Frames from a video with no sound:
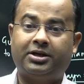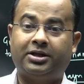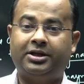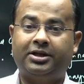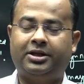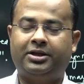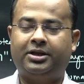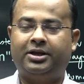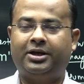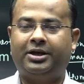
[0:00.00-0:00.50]

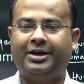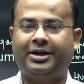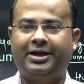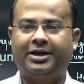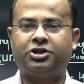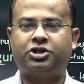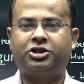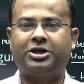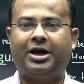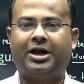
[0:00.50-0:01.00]
then the
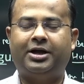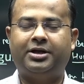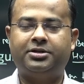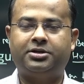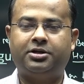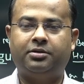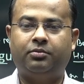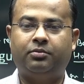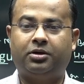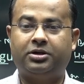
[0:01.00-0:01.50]
next challenge
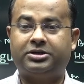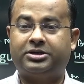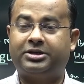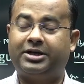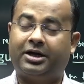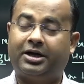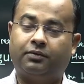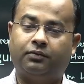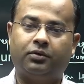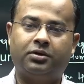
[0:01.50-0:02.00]
emerged,
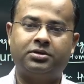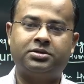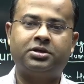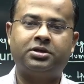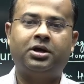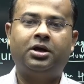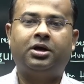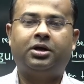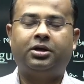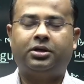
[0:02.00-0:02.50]
that was
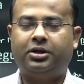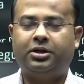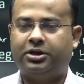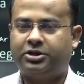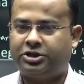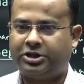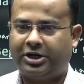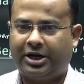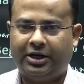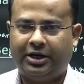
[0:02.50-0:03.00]
the
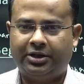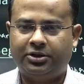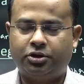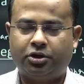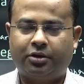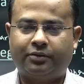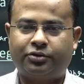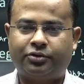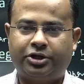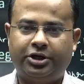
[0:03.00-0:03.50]
challenge
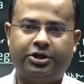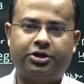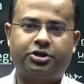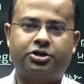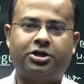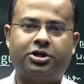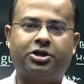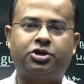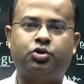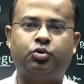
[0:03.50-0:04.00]
of Sher
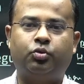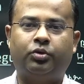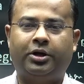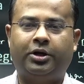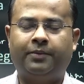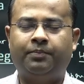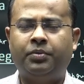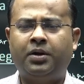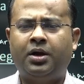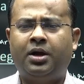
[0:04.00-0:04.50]
Shah Suri.
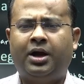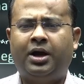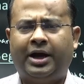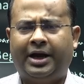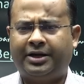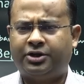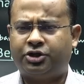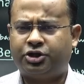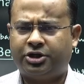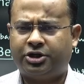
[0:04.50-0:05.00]

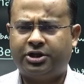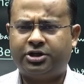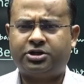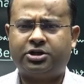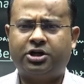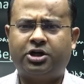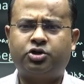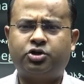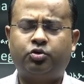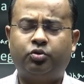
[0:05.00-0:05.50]
and Sher
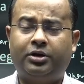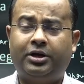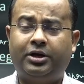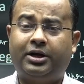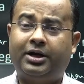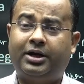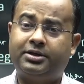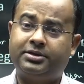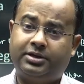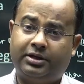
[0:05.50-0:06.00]
Shah Suri,
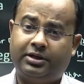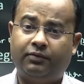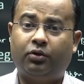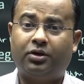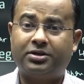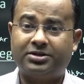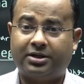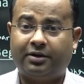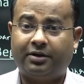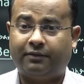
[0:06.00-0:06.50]
guys, he
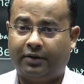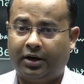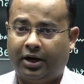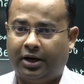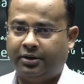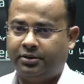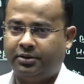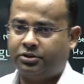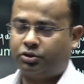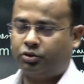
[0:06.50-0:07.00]
was
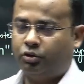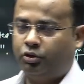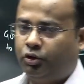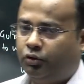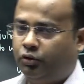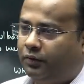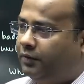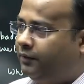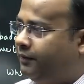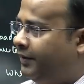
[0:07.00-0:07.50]
Afghan. So you
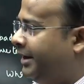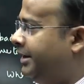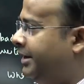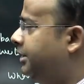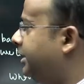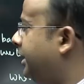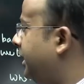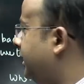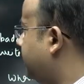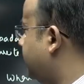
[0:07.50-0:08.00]
will
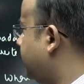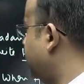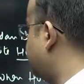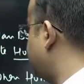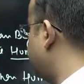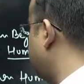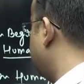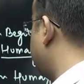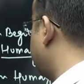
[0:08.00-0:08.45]
find that ki Sher